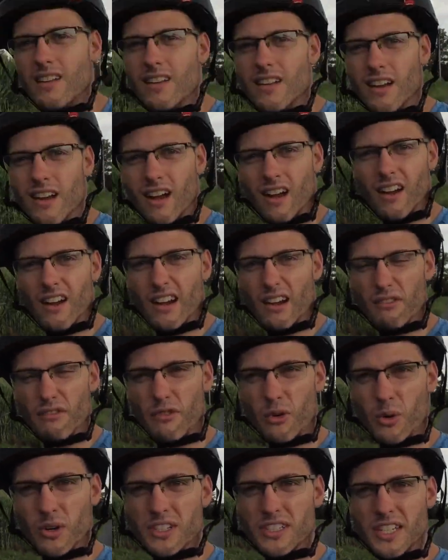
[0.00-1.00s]
All right,
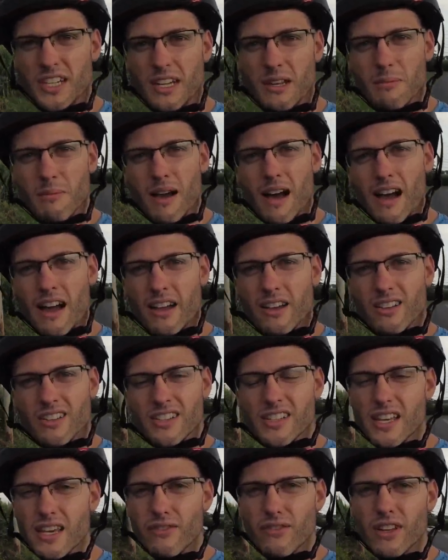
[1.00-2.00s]
14 miles
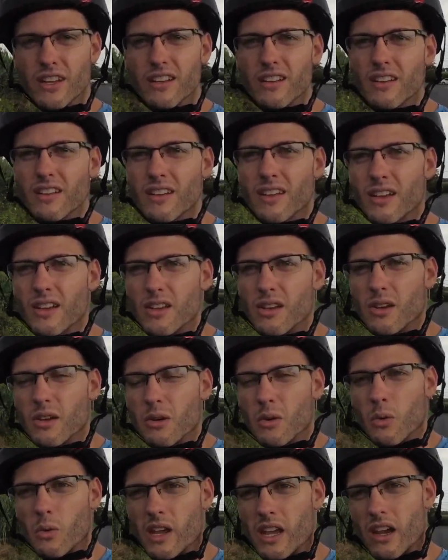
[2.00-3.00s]
even.
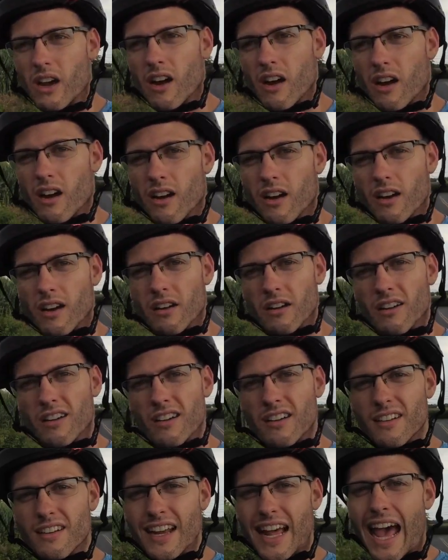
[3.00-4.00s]
We are
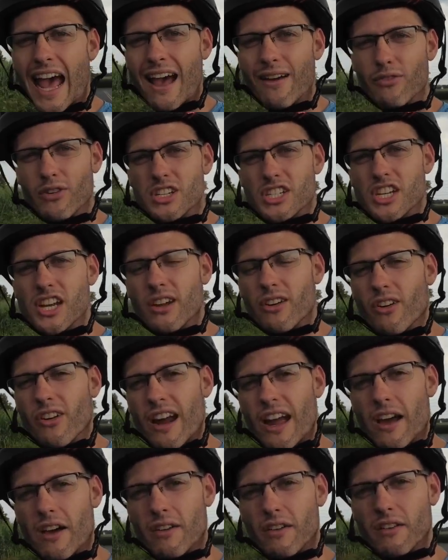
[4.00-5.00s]
averaging
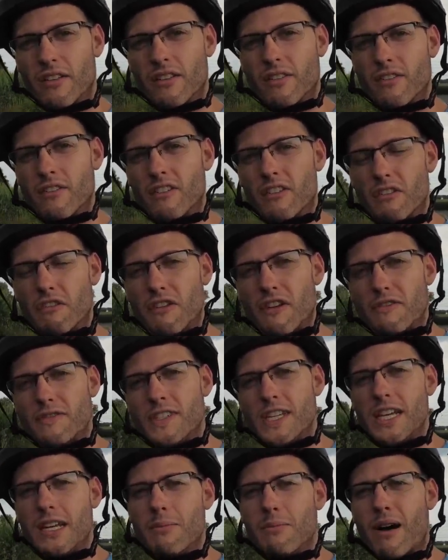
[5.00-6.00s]
around
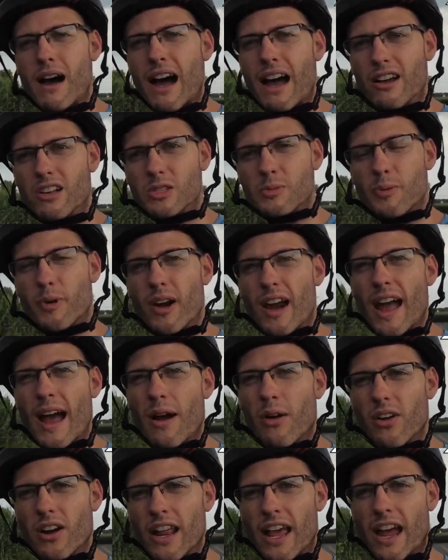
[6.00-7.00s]
15 miles per
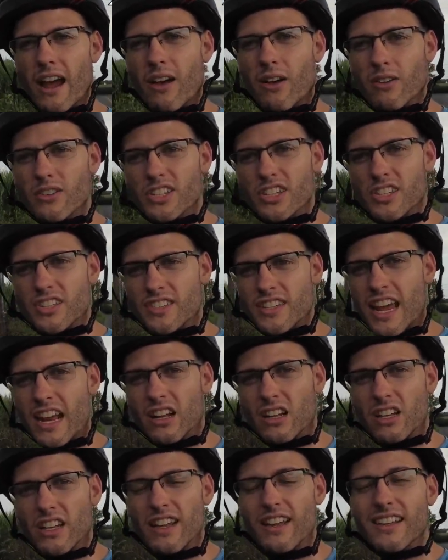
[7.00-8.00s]
hour now,
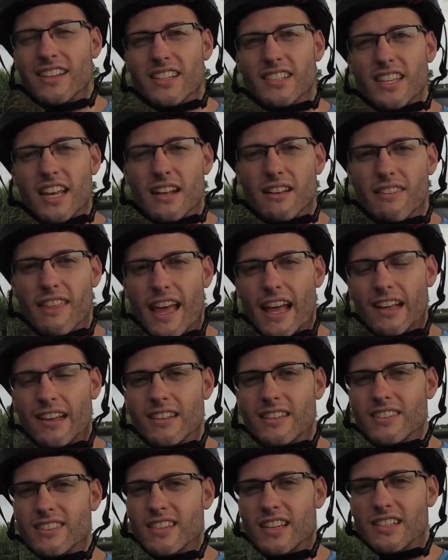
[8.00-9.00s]
steadily, instead of that
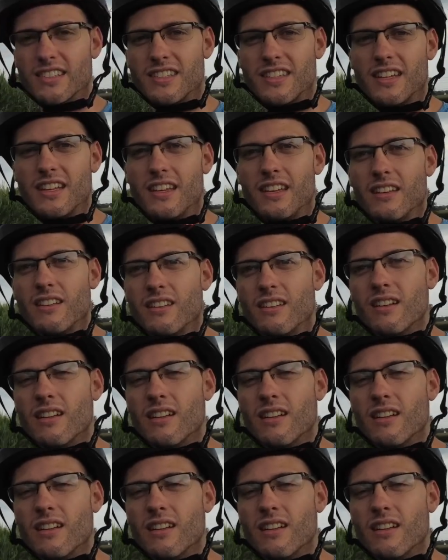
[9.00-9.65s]
16,